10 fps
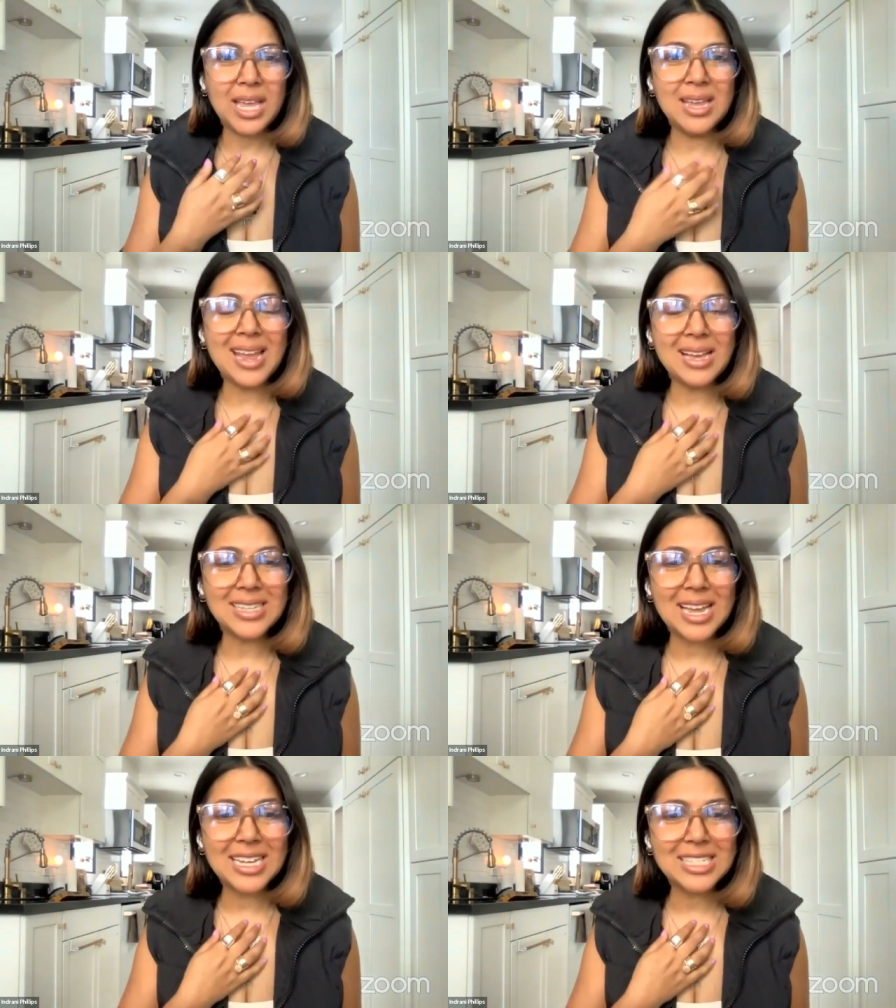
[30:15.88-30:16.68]
and
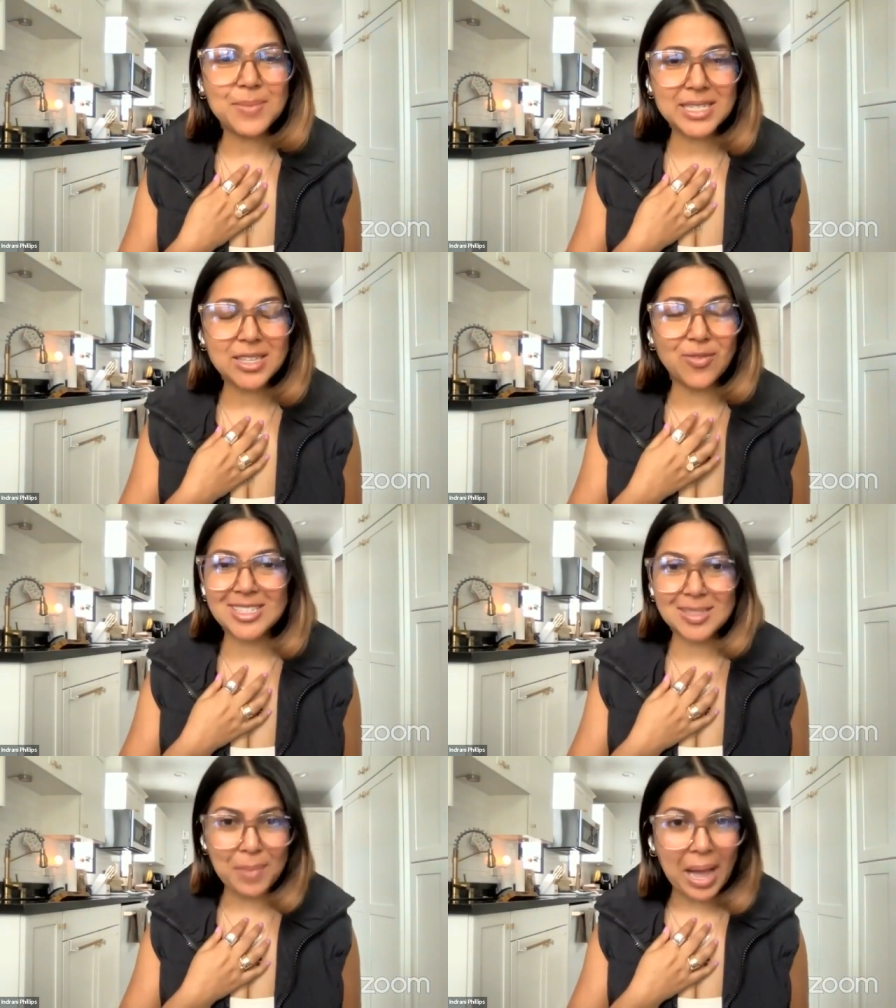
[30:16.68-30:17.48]
as i asked myself
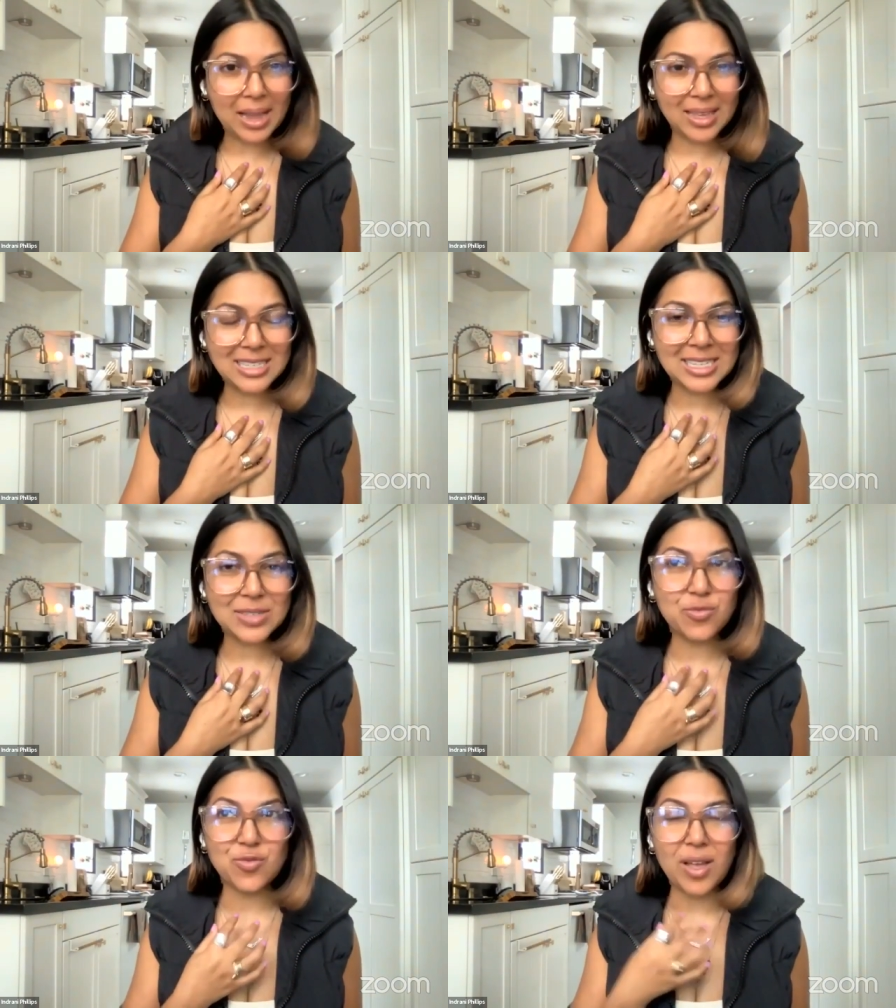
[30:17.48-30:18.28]
is this my is
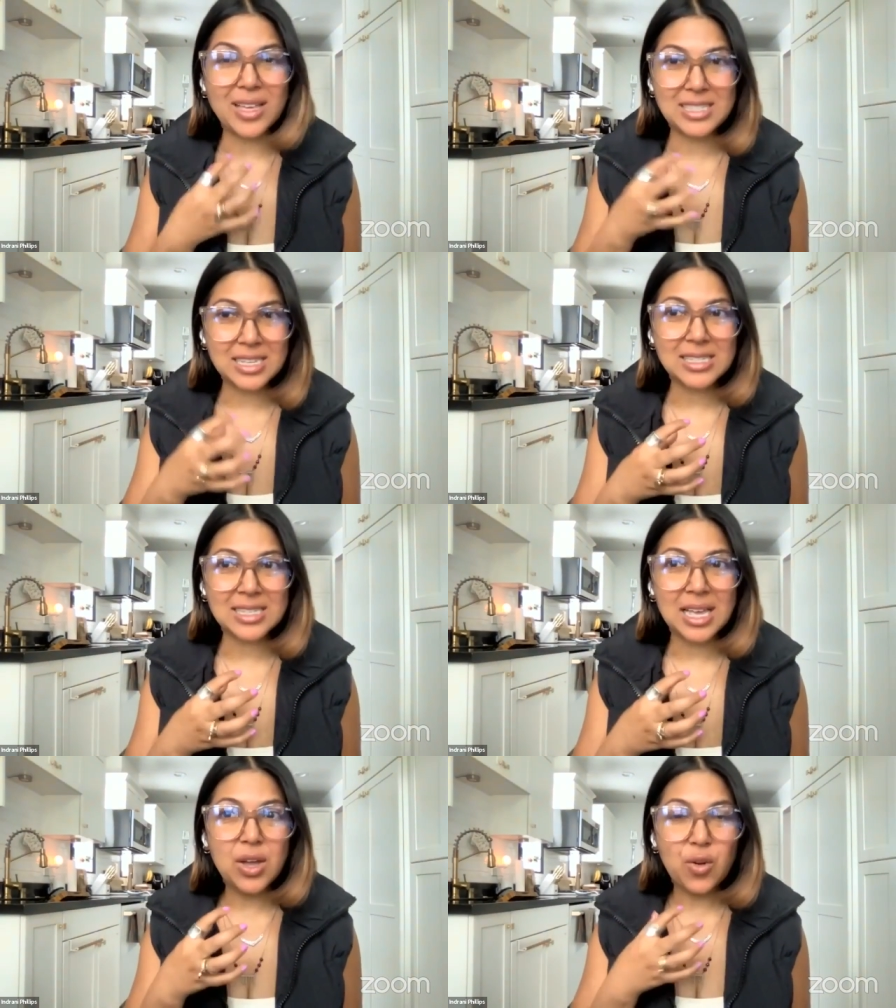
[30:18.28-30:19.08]
this is this
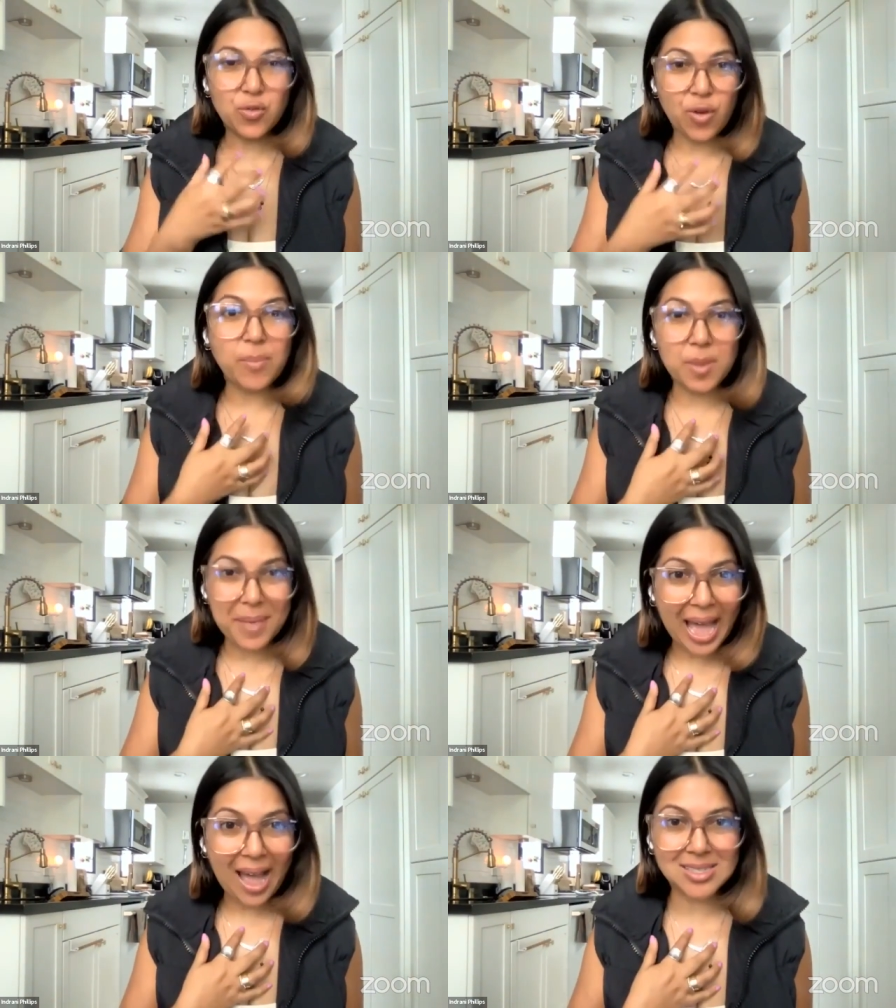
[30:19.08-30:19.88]
from the
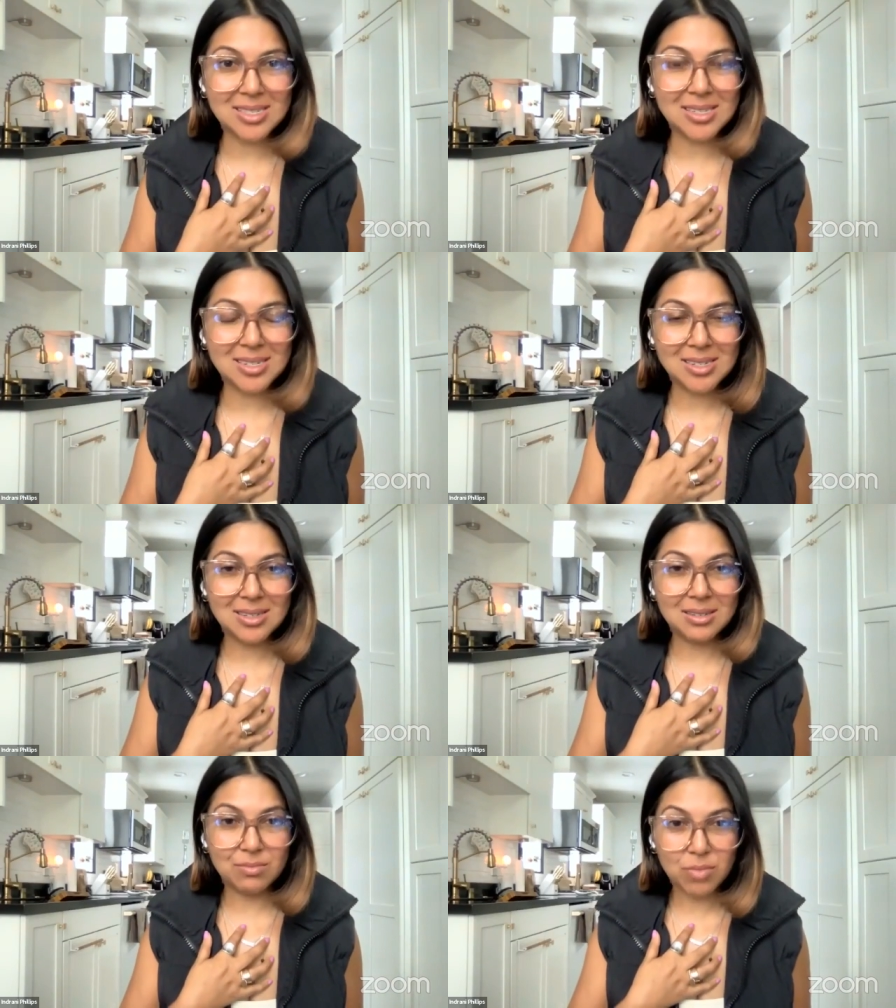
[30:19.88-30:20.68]
past
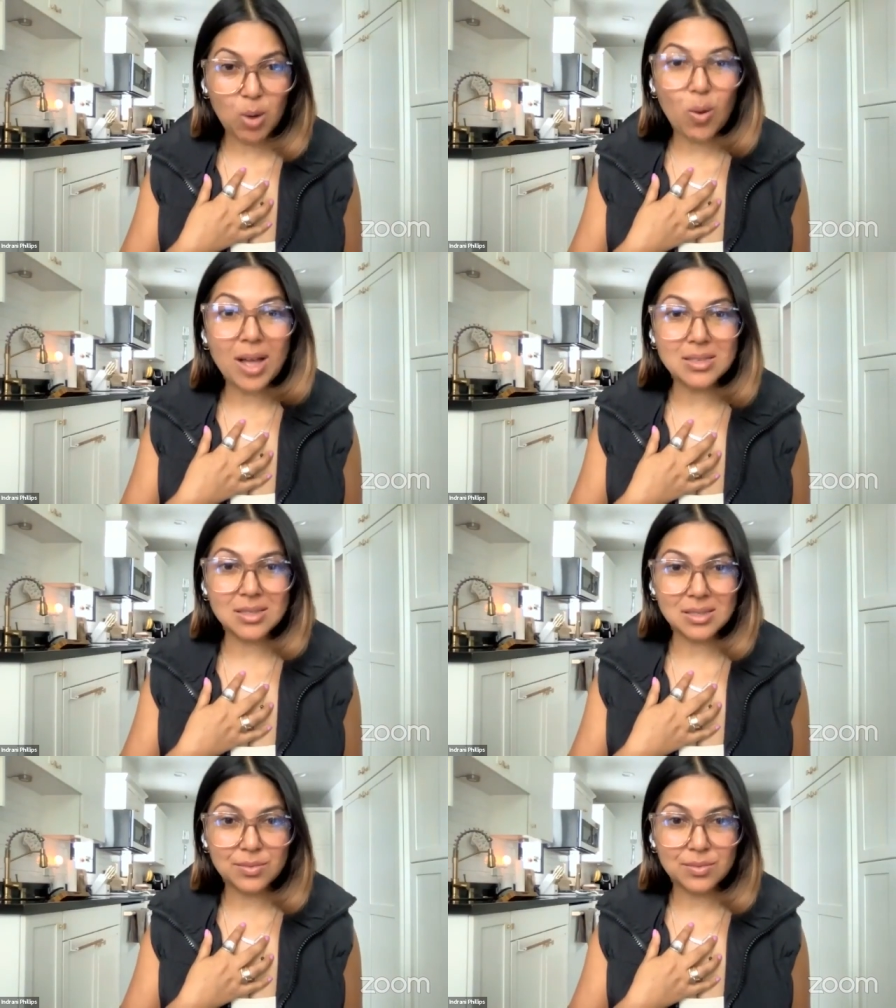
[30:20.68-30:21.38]
it was